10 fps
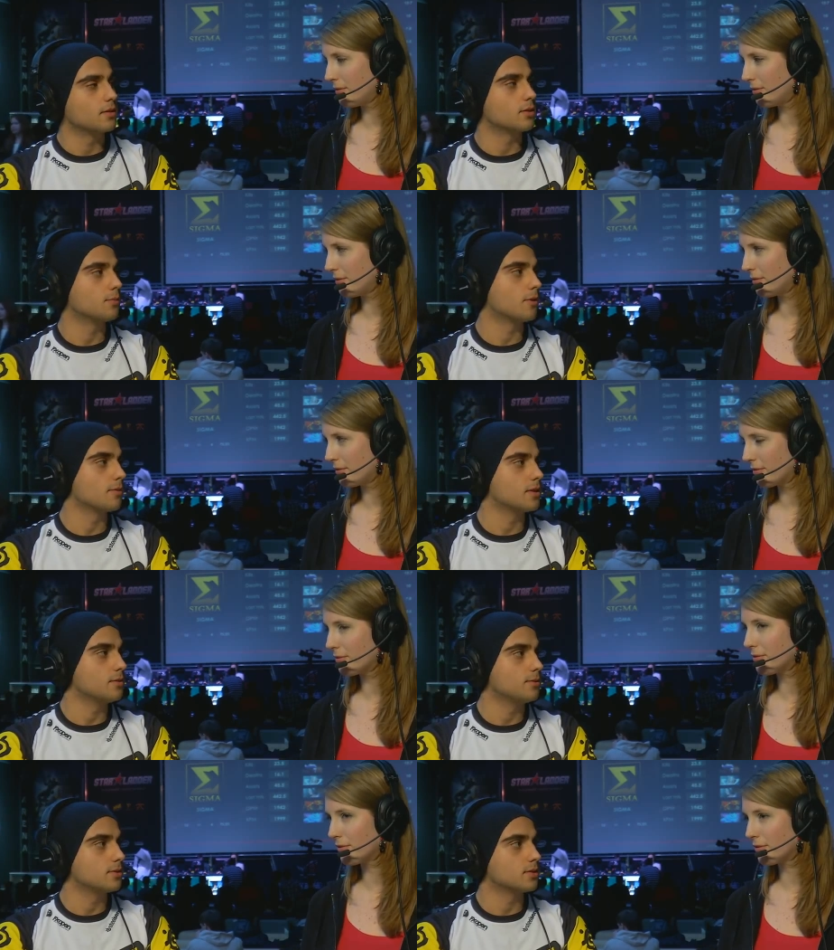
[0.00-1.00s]
Speaker 1: tomorrow we
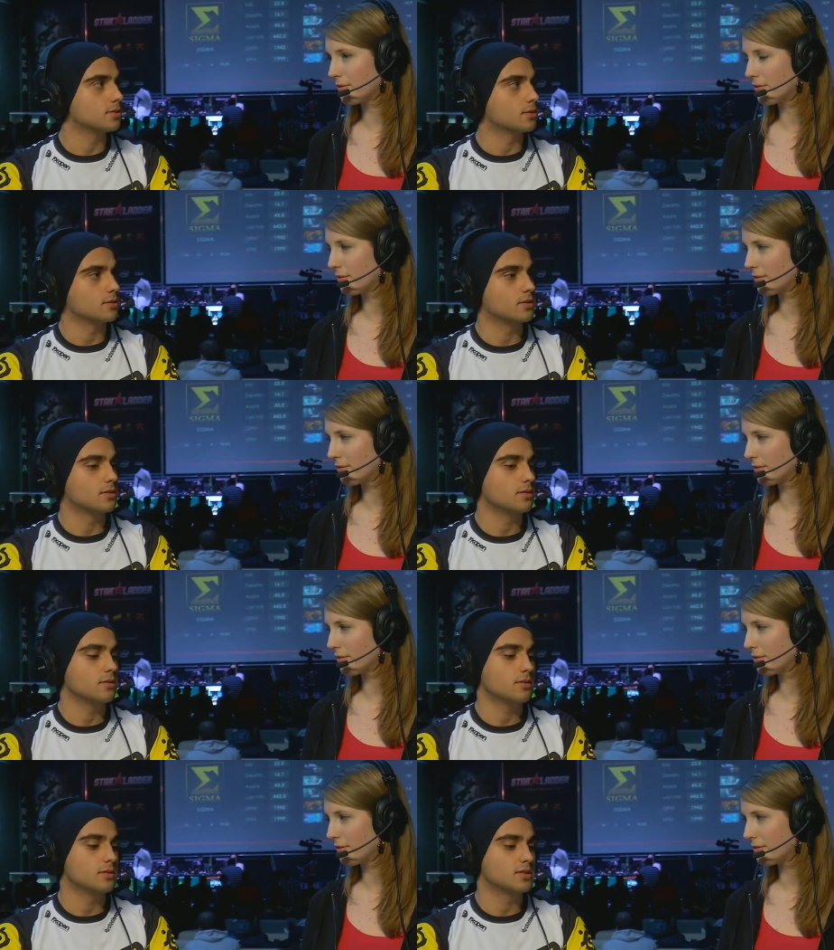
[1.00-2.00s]
lose. So
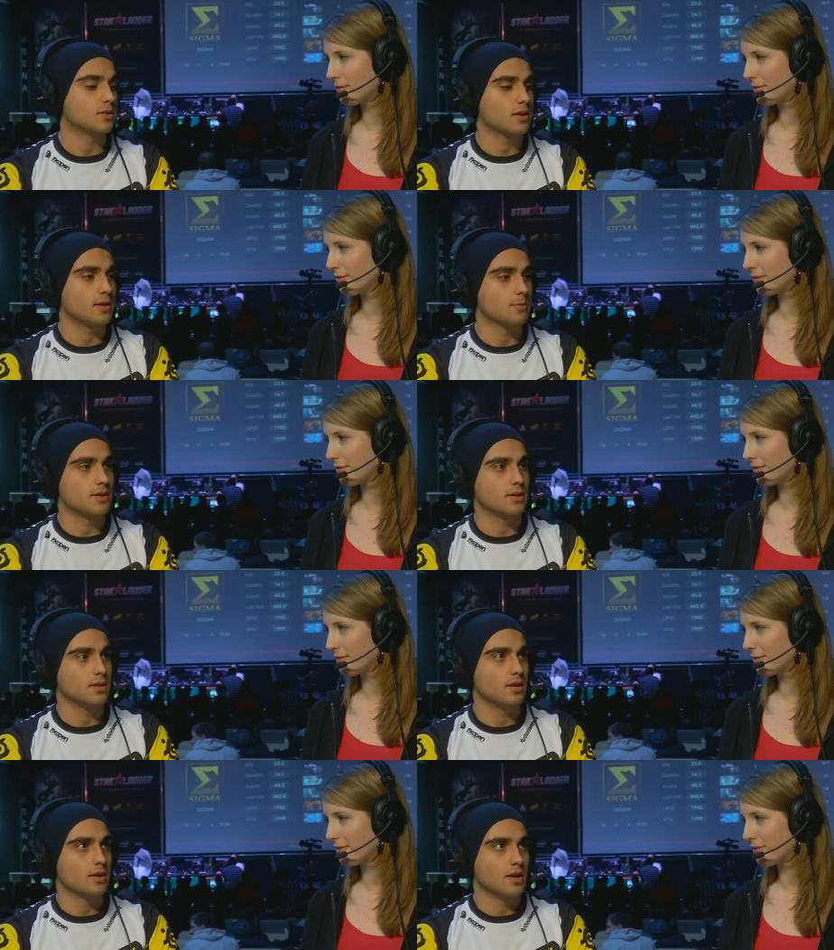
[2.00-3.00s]
it's not like we
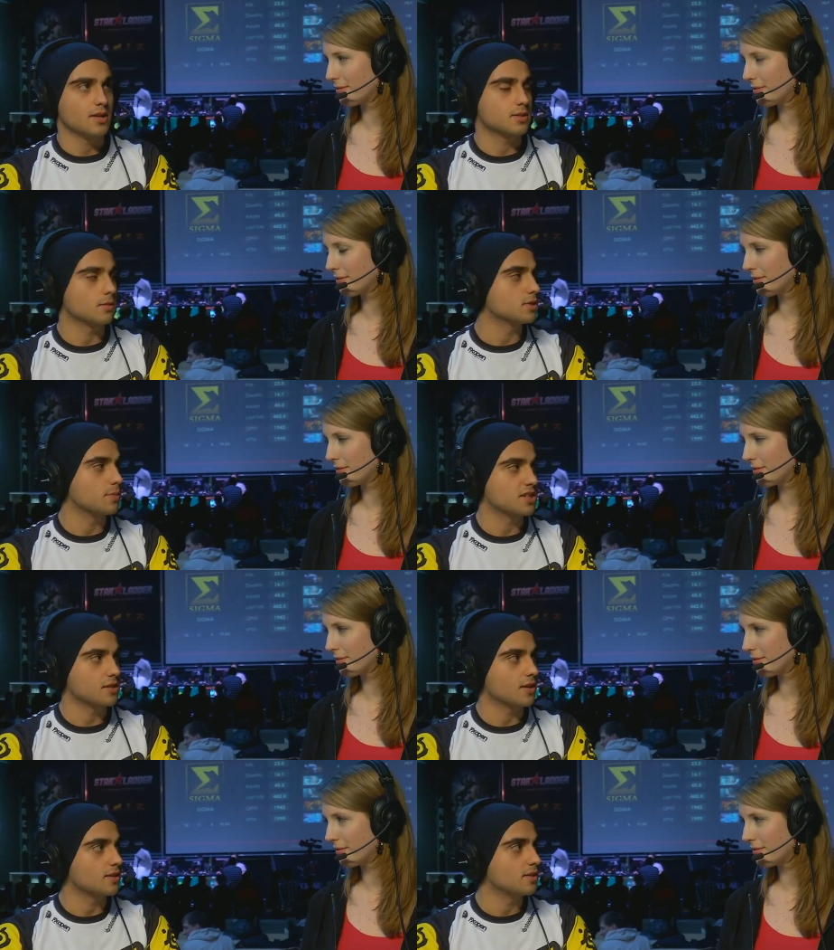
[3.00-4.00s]
had some
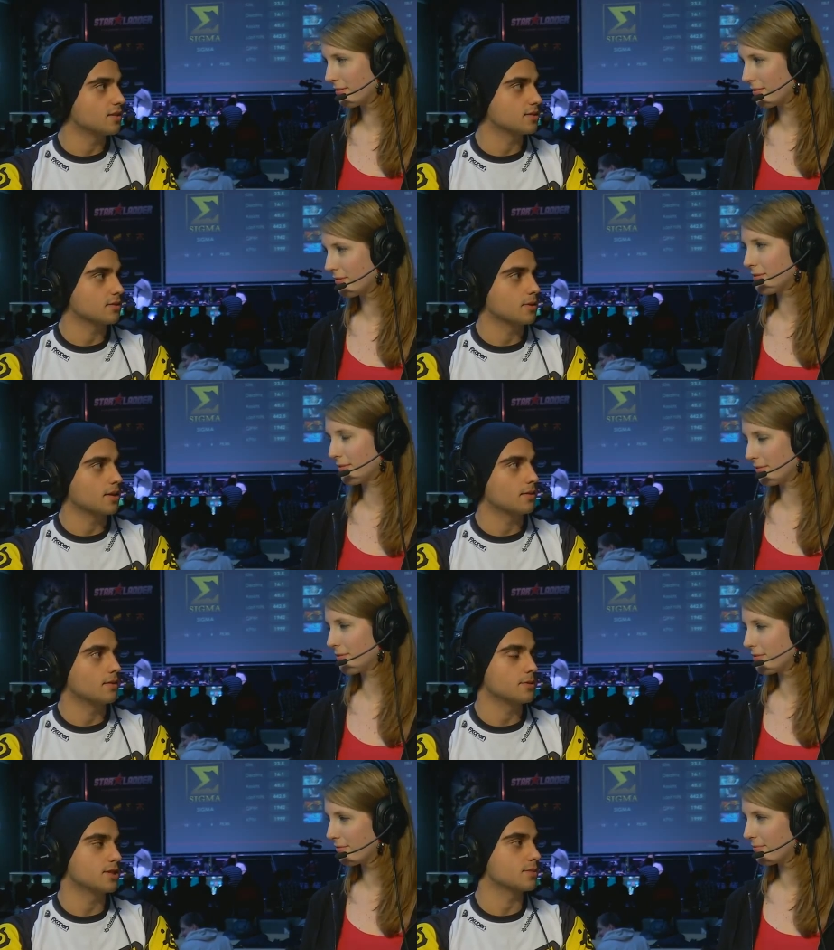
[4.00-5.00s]
special ideas or whatever.
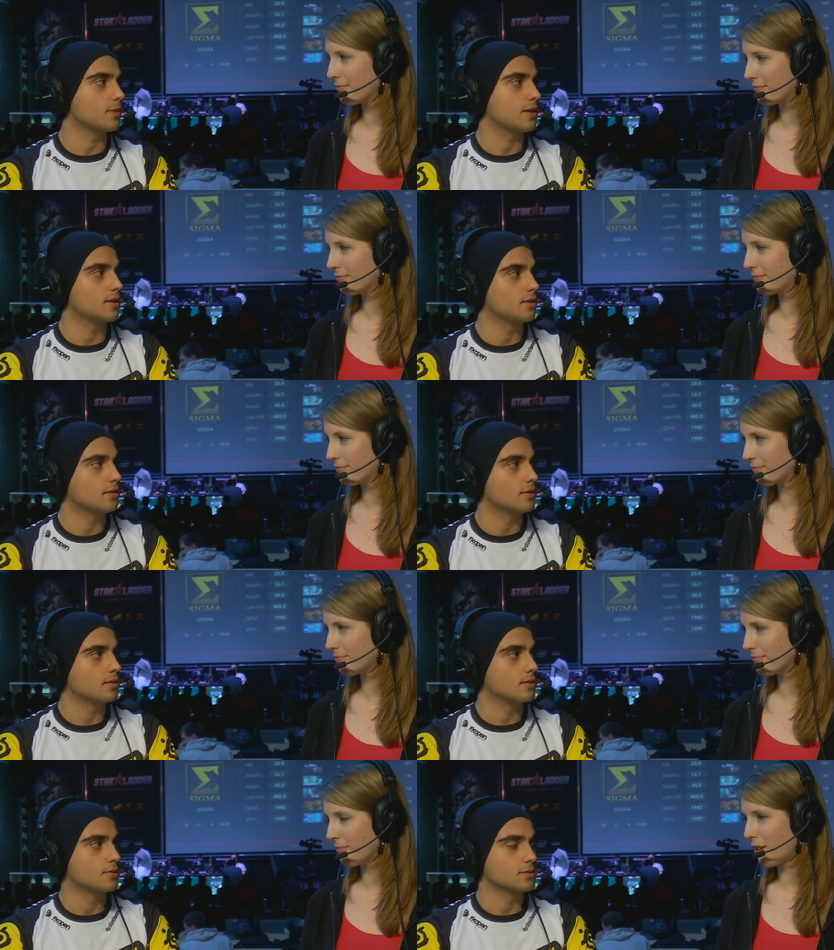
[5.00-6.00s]
We just played.
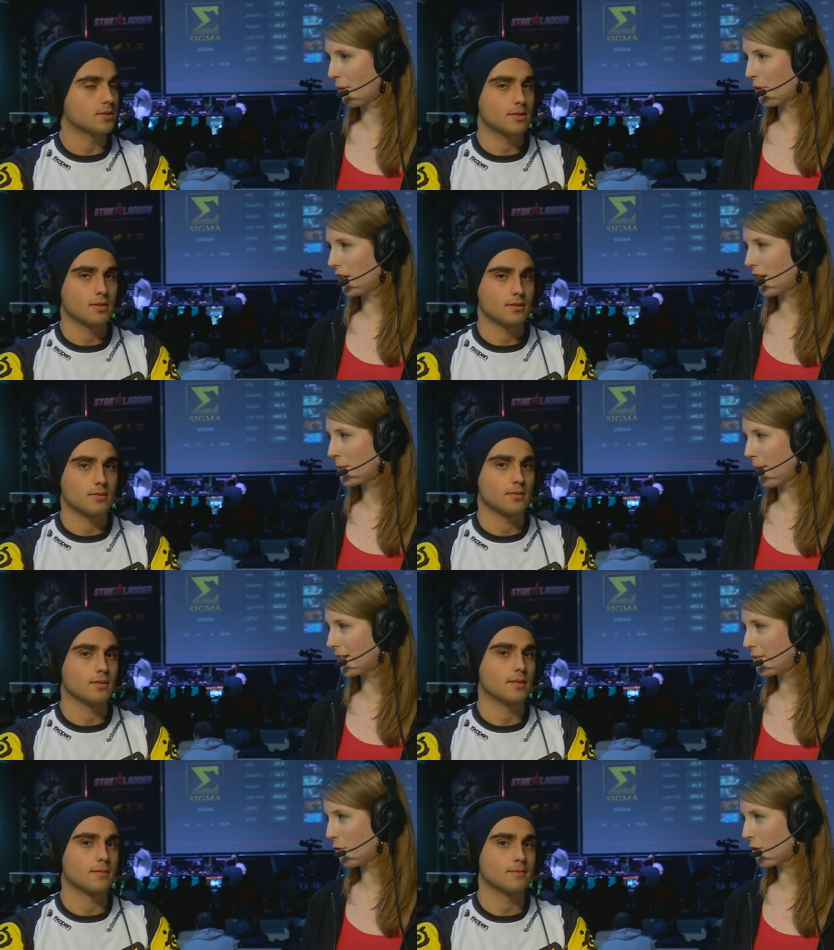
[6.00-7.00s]
Speaker 2: Okay, so what do you
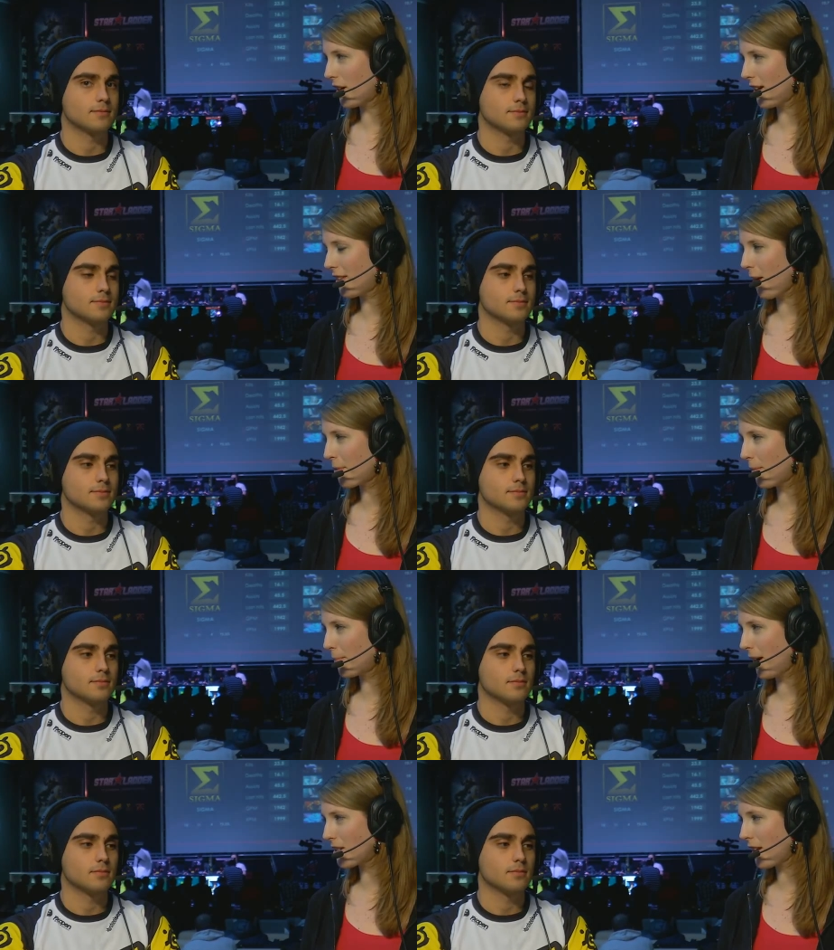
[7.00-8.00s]
expect for uh, the
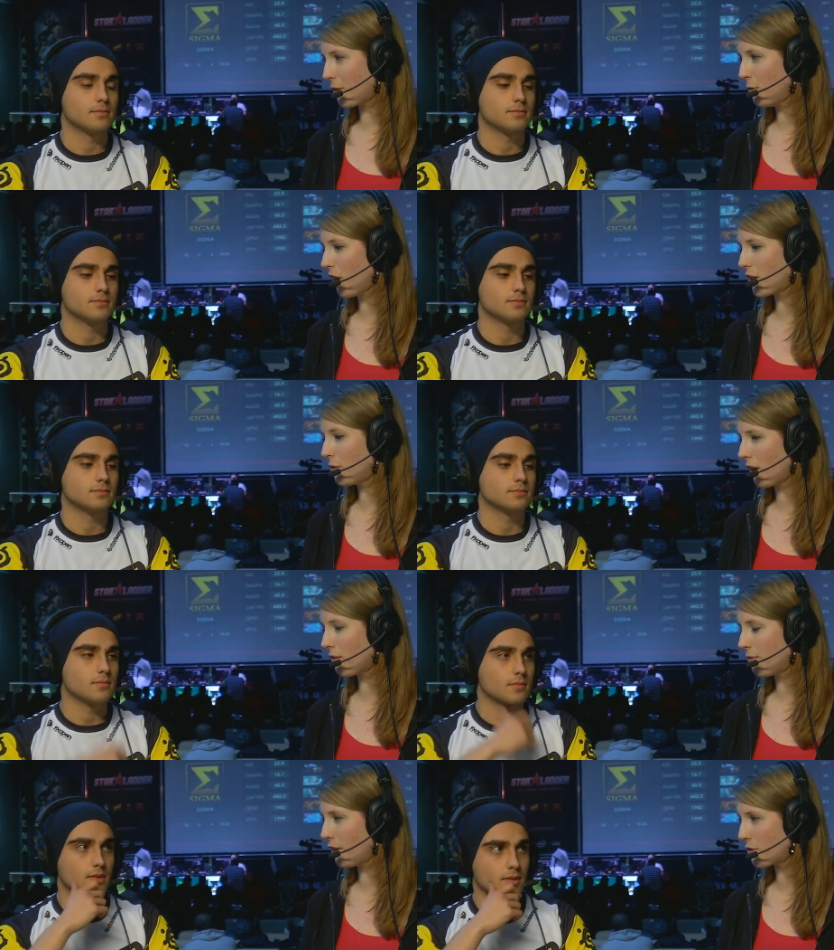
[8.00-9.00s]
upcoming match? Like, who are you
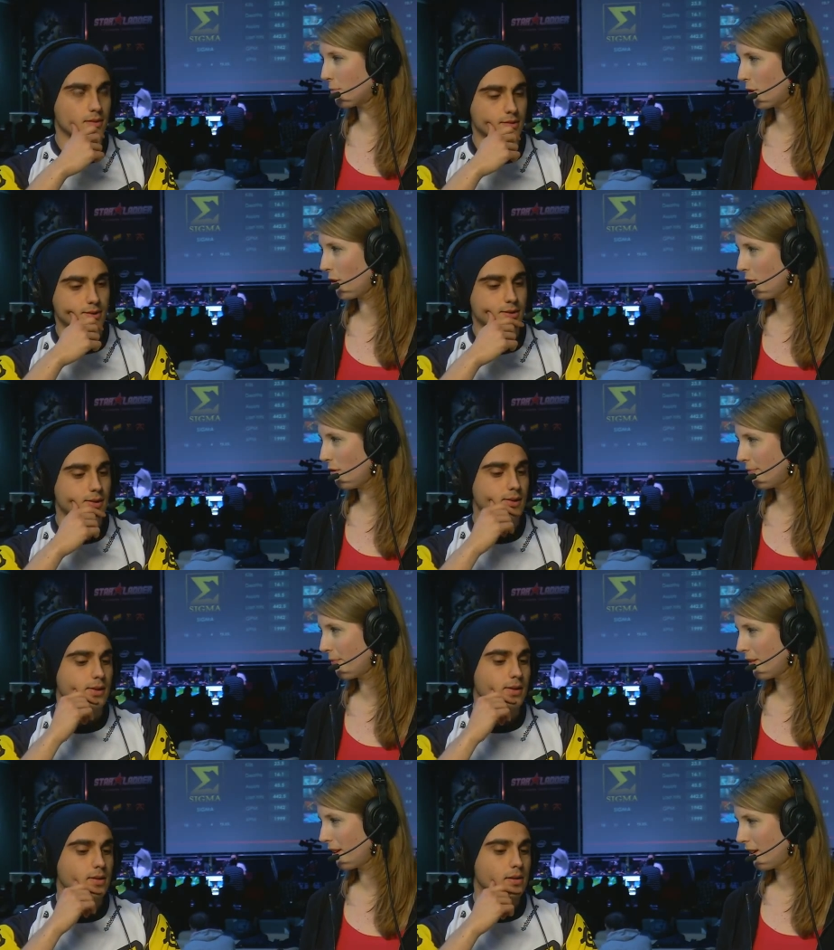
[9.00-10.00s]
gonna face tomorrow?
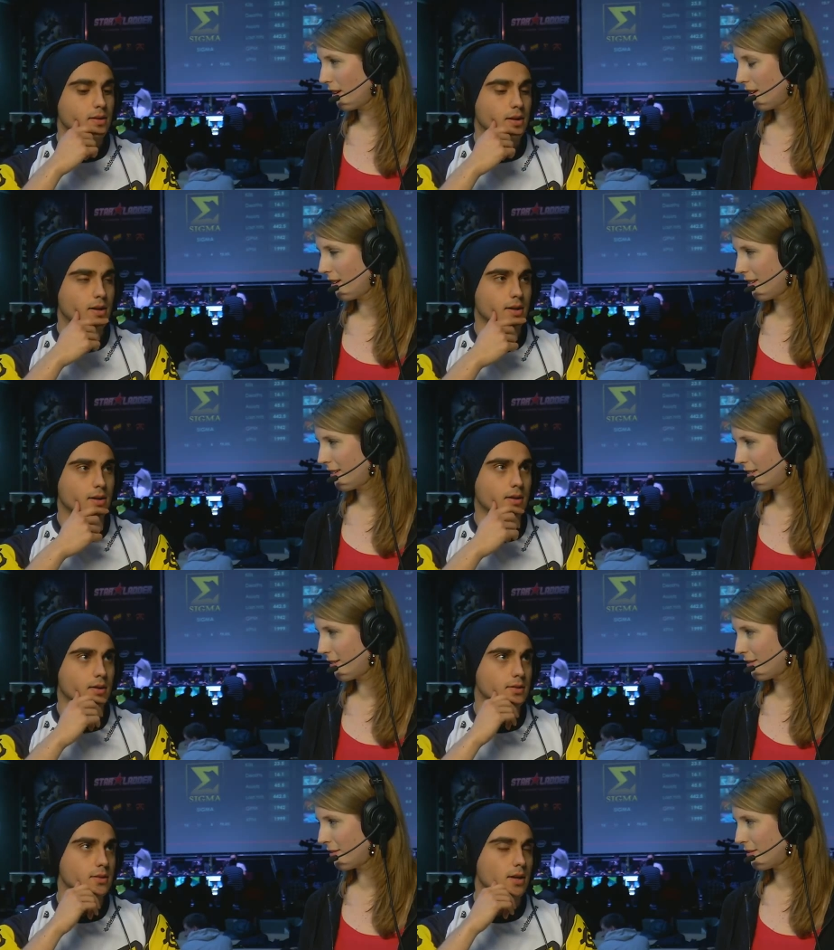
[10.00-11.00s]

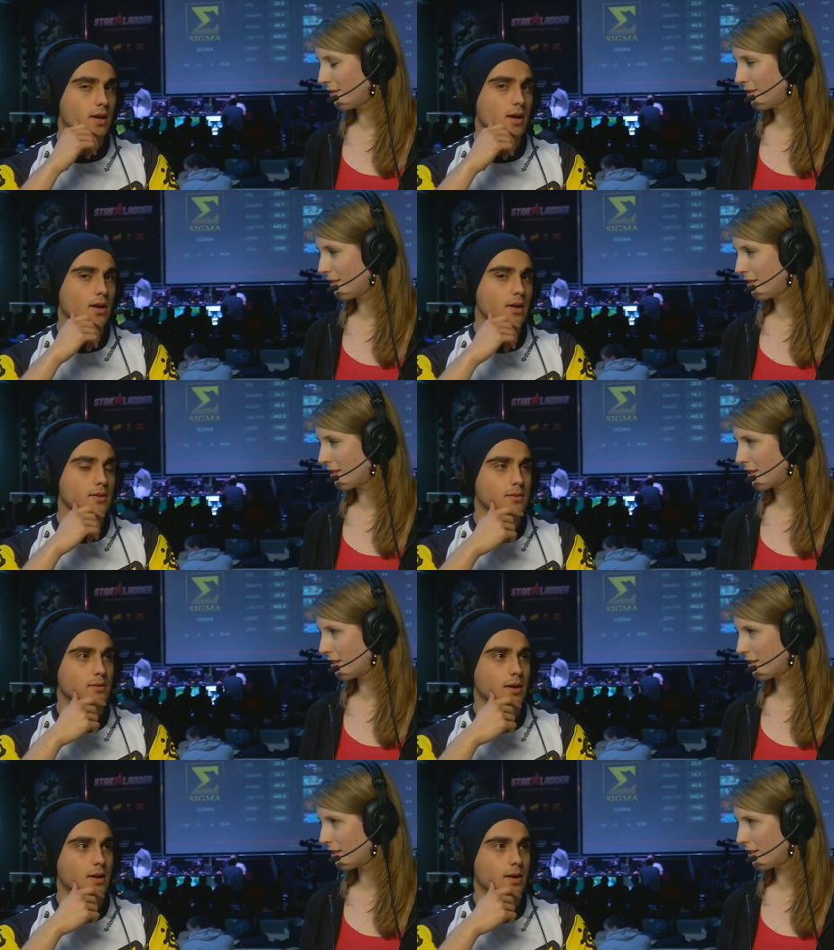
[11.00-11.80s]
Speaker 1: Uh, I don't know. I